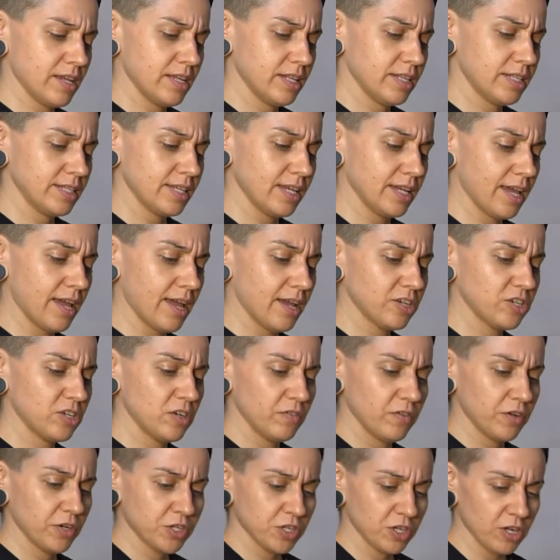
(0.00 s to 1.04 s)
It's like extra
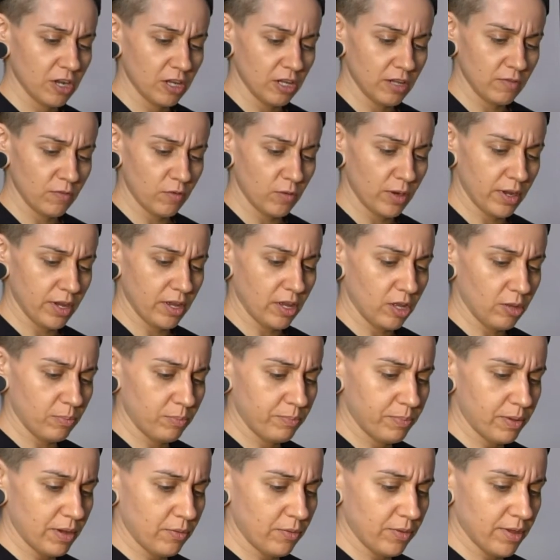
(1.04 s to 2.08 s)
virgin olive oil,
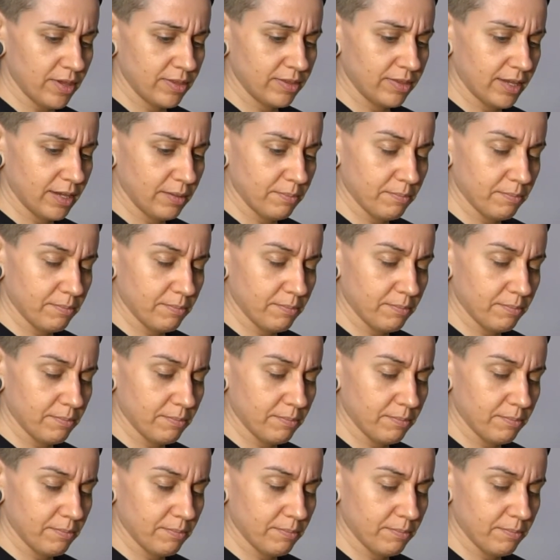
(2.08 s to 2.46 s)
but with like